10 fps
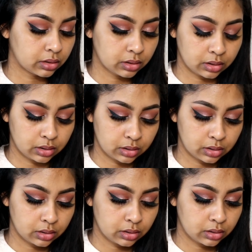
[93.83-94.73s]

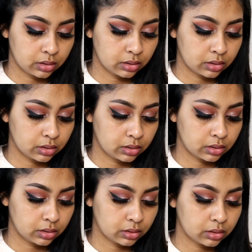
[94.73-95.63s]

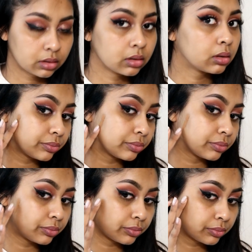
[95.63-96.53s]

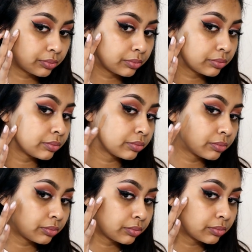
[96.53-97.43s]

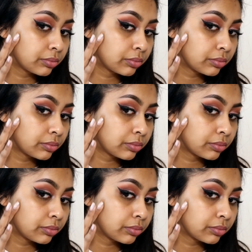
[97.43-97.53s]
No one is speaking in this clip.